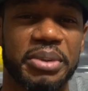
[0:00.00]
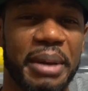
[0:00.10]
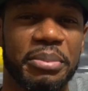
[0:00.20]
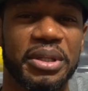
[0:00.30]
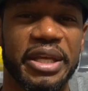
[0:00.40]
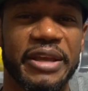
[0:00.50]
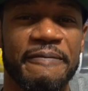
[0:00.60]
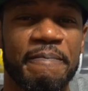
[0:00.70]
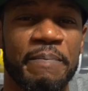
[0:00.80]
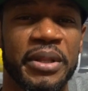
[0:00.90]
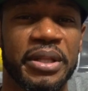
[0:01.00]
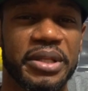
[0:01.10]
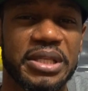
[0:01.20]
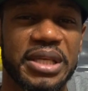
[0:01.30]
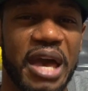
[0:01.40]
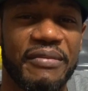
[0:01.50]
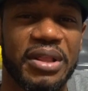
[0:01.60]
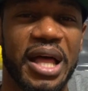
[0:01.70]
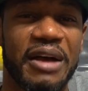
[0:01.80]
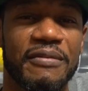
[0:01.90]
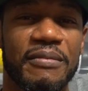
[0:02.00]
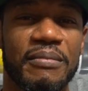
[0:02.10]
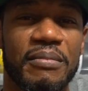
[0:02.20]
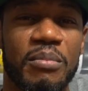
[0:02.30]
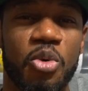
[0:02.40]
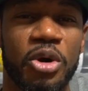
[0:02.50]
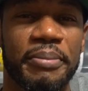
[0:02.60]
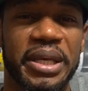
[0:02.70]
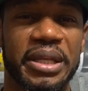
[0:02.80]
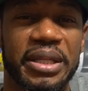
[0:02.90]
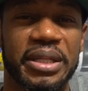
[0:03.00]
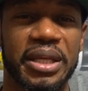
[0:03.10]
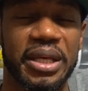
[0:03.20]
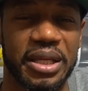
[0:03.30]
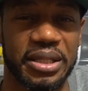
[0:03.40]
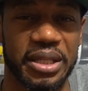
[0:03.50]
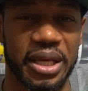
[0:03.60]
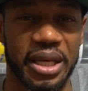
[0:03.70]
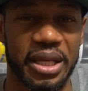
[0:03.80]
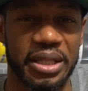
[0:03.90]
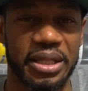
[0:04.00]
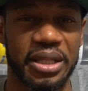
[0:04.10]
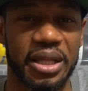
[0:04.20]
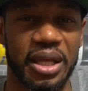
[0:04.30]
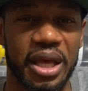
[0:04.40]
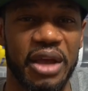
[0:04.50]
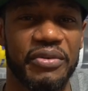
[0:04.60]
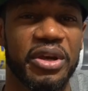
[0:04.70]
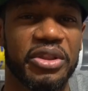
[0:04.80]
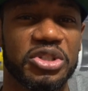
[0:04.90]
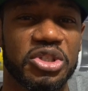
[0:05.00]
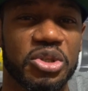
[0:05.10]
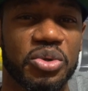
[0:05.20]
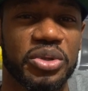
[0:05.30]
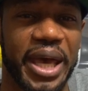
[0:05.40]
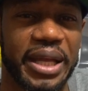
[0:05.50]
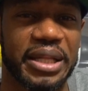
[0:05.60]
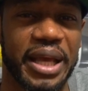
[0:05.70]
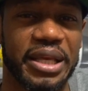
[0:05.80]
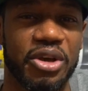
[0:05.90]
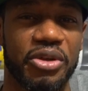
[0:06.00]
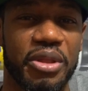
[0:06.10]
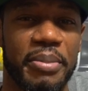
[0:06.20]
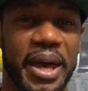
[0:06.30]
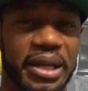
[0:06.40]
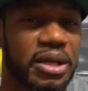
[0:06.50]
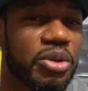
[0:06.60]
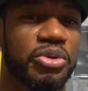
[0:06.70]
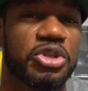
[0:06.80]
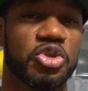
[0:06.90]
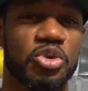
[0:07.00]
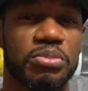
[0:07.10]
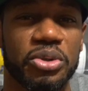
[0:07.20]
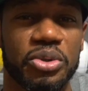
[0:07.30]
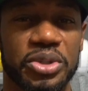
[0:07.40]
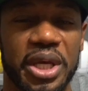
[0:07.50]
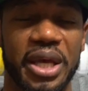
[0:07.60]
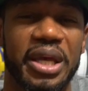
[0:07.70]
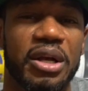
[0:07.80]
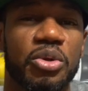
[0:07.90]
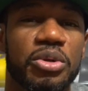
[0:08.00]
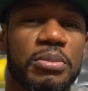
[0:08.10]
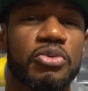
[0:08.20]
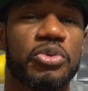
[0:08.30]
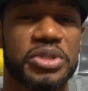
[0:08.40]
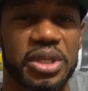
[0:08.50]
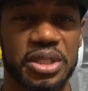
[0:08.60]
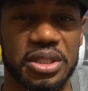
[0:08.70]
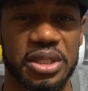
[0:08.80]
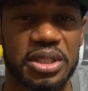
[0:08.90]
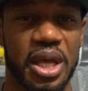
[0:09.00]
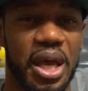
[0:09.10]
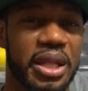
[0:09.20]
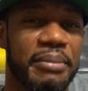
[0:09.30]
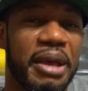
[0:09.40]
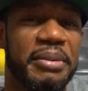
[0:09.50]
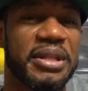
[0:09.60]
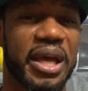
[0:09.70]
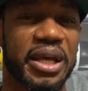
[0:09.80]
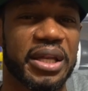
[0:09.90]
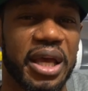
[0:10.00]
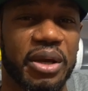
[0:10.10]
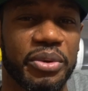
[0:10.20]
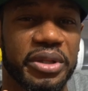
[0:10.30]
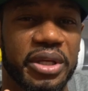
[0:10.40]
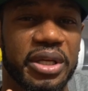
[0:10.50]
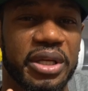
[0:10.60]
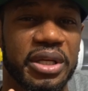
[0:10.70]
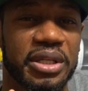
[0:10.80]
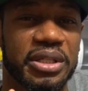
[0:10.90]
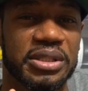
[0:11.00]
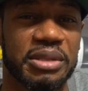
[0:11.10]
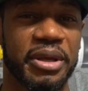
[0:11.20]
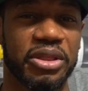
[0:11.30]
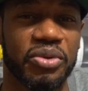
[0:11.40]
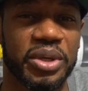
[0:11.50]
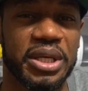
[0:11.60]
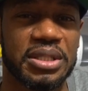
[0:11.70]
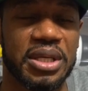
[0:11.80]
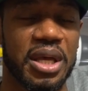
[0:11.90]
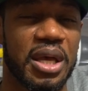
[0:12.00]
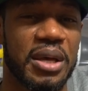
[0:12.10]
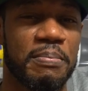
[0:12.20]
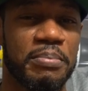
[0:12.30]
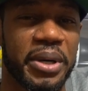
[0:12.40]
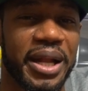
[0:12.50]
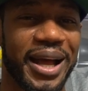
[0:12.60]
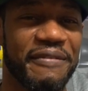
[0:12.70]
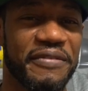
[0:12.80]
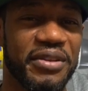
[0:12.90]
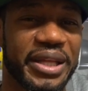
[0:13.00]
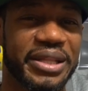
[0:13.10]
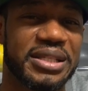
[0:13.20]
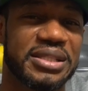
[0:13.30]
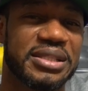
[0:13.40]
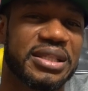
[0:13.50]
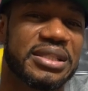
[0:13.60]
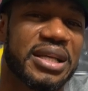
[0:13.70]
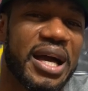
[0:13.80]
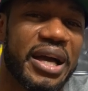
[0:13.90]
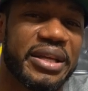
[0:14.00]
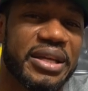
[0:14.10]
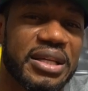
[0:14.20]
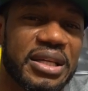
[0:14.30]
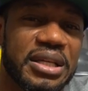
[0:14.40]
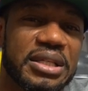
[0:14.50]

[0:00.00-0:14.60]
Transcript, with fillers: but I believe this have a lot more meaning than every other shoe that had a Nike on the back, including the True Blues, including the Maroon Sixes, and maybe neck and neck with the Cement Threes. But I feel like this this kind of